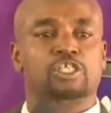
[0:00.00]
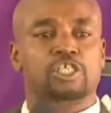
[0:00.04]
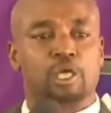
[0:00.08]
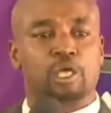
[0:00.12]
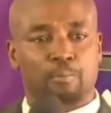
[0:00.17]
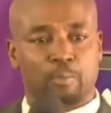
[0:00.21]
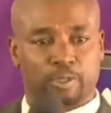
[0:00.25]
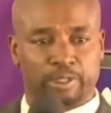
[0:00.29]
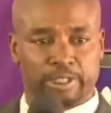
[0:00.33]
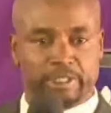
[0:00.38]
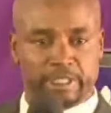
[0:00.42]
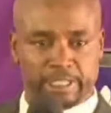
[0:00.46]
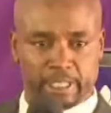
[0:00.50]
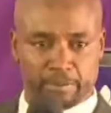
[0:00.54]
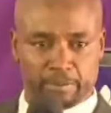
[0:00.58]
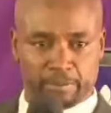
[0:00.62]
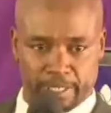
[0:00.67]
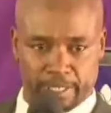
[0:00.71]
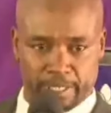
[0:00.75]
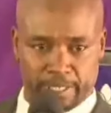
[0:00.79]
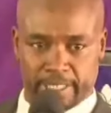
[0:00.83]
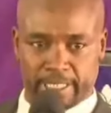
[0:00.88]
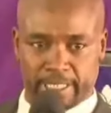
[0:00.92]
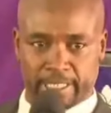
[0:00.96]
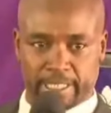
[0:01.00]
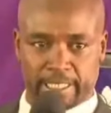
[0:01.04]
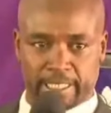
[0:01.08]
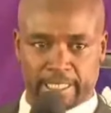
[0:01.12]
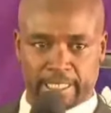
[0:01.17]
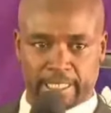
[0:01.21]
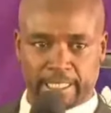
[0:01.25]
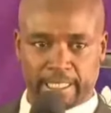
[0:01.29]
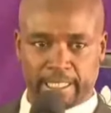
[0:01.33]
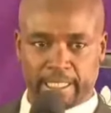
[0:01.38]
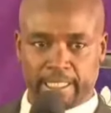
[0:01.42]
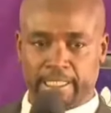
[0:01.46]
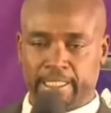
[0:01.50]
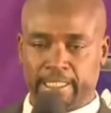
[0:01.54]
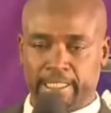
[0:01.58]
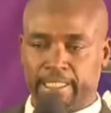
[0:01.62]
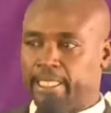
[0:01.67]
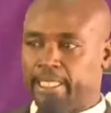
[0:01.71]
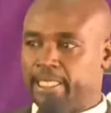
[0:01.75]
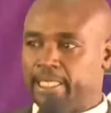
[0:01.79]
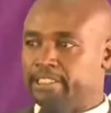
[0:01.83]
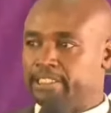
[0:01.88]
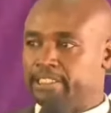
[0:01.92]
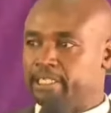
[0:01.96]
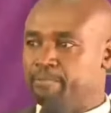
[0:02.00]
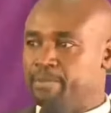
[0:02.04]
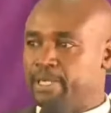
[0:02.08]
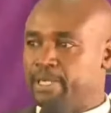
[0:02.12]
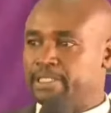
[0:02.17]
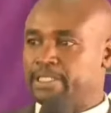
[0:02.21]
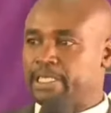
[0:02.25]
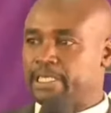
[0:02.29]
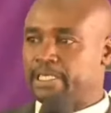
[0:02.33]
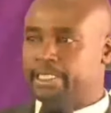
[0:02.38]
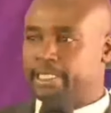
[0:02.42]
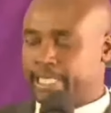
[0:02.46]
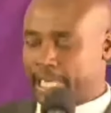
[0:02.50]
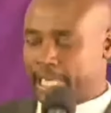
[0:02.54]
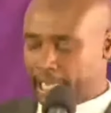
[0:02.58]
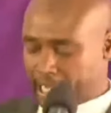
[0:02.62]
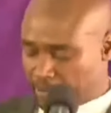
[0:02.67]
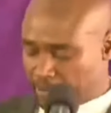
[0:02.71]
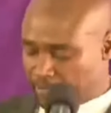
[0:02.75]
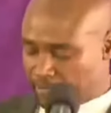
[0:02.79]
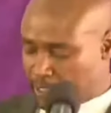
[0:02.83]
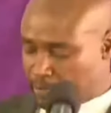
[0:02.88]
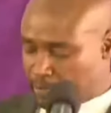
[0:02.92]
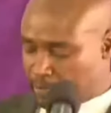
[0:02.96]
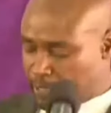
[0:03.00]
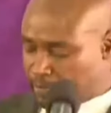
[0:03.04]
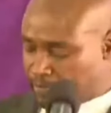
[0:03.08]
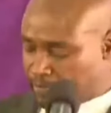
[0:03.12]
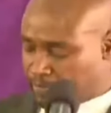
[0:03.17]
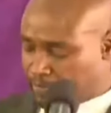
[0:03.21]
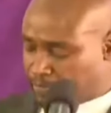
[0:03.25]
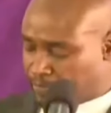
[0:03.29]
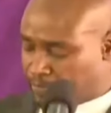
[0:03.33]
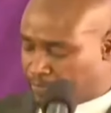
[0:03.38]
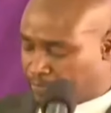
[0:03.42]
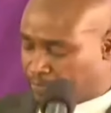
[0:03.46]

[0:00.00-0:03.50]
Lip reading: supporting the President. That is the message they are giving me.